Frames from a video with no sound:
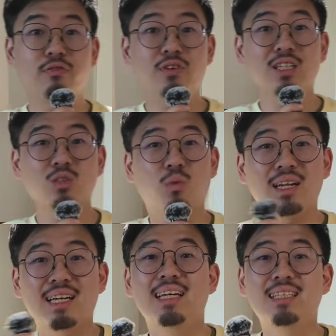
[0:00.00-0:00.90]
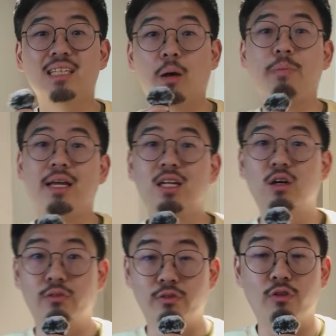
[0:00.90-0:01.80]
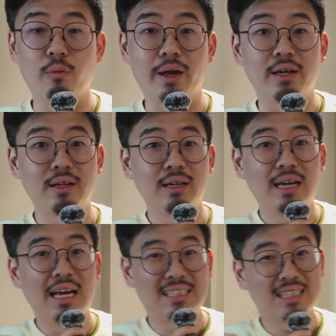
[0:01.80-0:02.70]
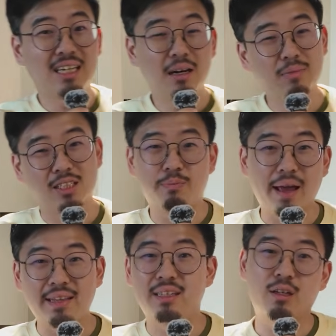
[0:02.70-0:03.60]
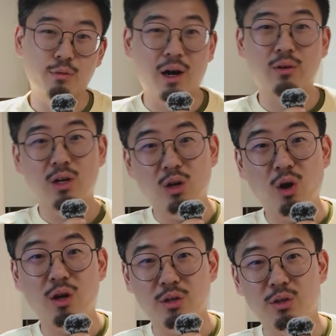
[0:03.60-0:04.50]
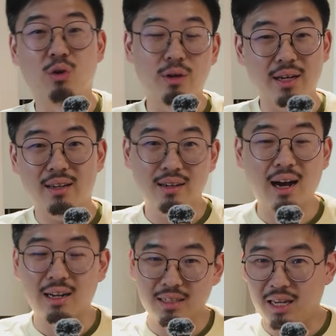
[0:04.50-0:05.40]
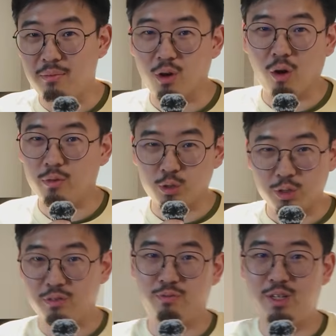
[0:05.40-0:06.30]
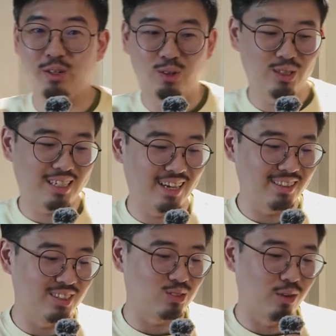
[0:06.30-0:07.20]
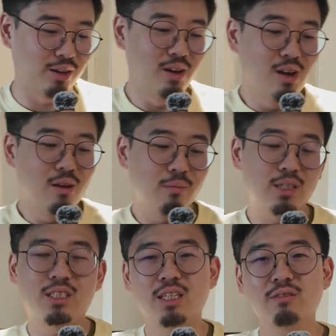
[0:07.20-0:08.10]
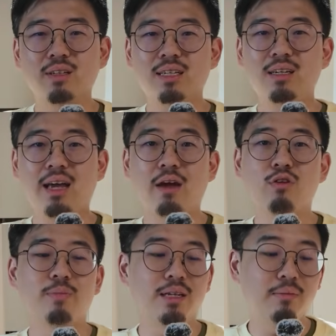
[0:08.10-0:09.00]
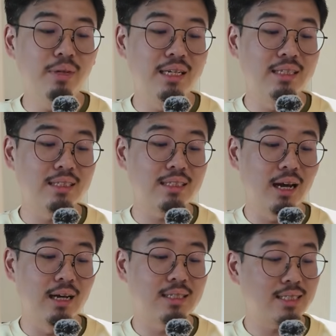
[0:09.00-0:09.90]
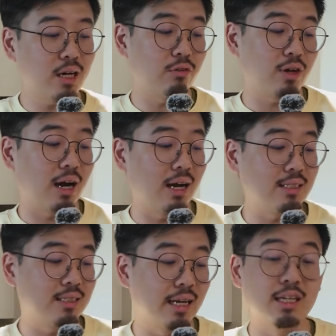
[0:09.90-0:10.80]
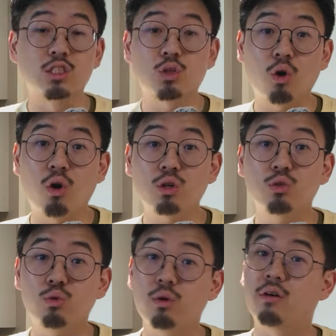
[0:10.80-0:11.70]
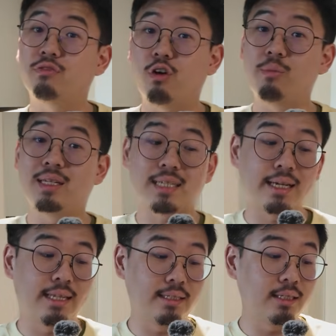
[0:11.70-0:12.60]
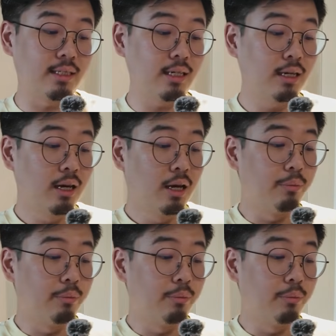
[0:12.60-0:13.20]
But first, what is a pillar of the format? It's a term that's bandied around a lot, in card game commentary videos like this one, but generally everybody means a set of cards that is core to a format's identity